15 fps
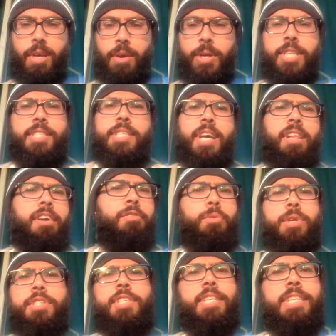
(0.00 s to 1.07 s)
want to tell
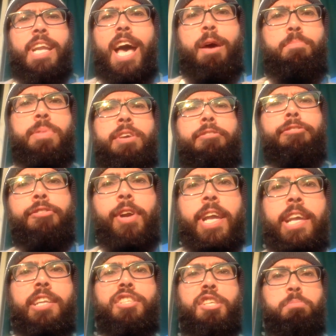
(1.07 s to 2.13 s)
everyone to not be
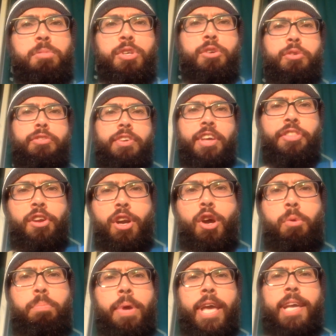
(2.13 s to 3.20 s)
afraid to move at their
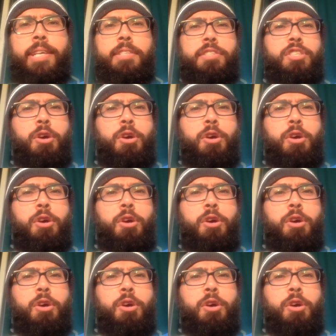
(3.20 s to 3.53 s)
own pace.